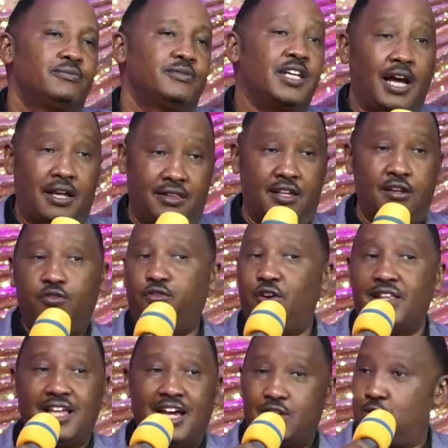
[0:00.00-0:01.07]
Yeah, they
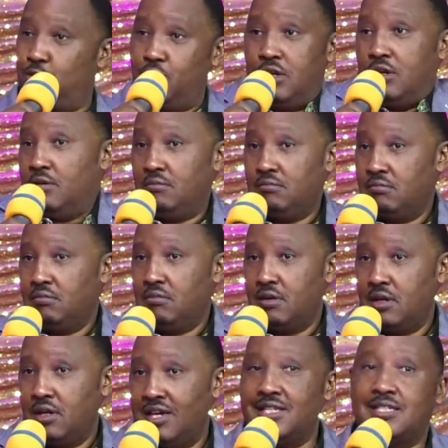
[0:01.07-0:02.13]
refer that to.
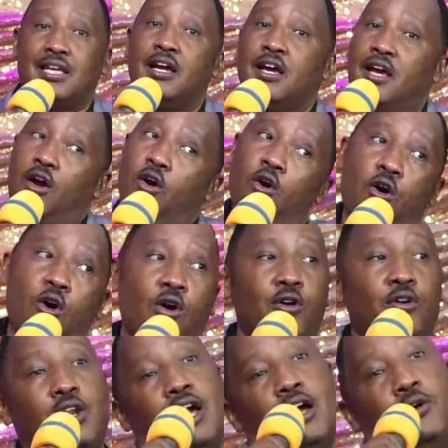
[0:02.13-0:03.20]
It's,
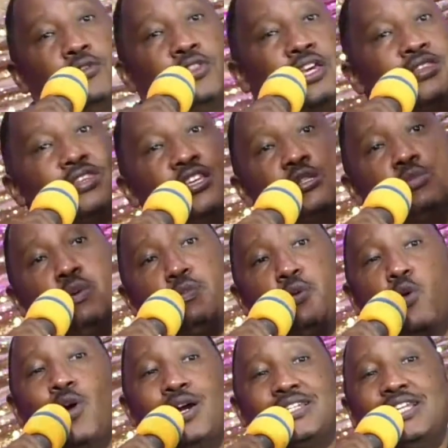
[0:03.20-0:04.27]
oh, now they, these
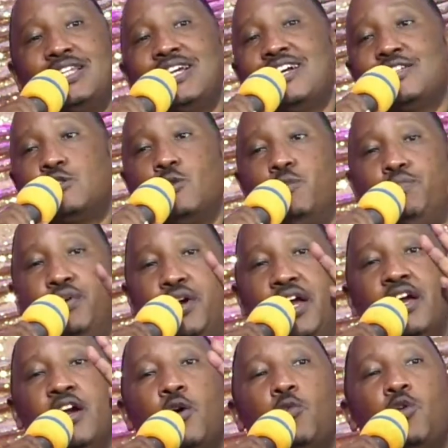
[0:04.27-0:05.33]
people who are telling us to
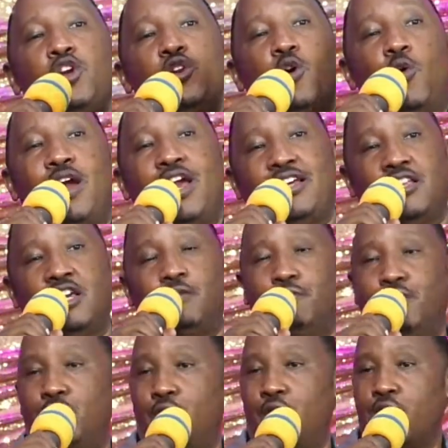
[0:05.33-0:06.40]
pray, we know where they
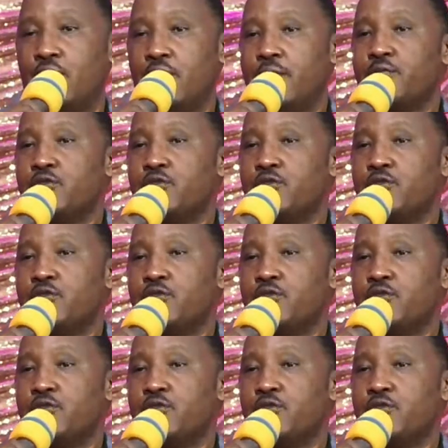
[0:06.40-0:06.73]
belong.